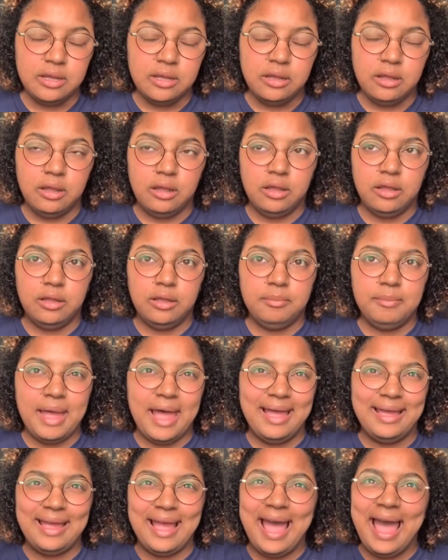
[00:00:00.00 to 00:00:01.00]

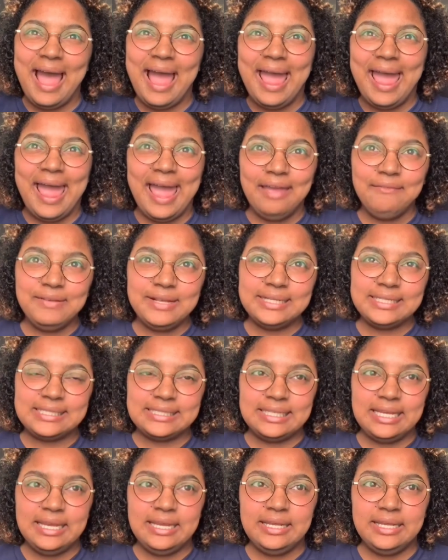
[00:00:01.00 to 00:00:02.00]
I haven't
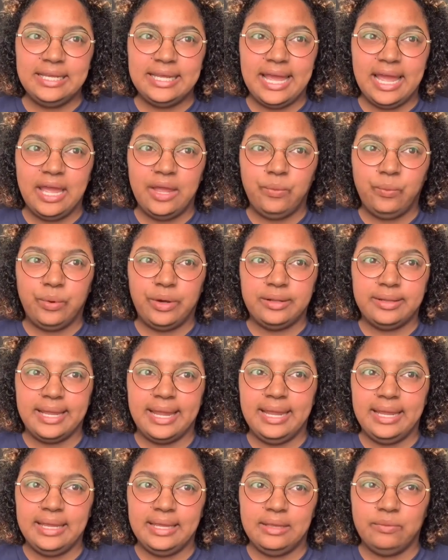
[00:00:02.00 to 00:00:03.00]
seen yet
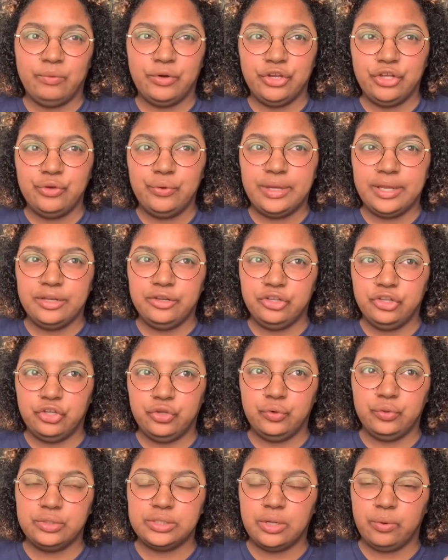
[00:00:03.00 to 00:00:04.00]
where you can
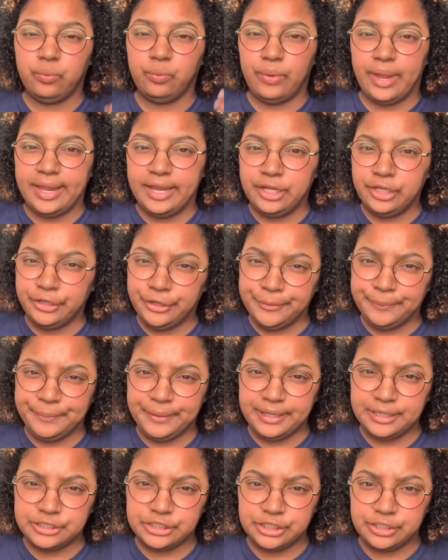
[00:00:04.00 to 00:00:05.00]
use a regular
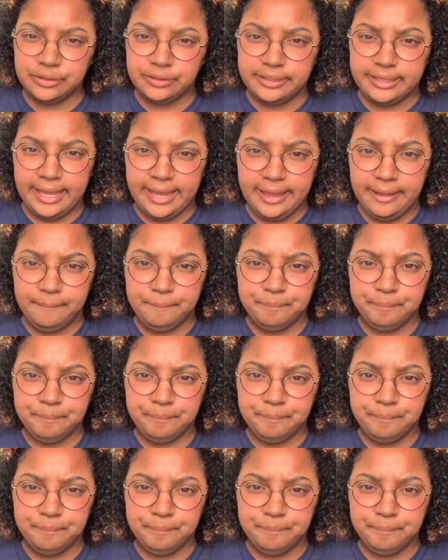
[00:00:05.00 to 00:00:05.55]
picture yet.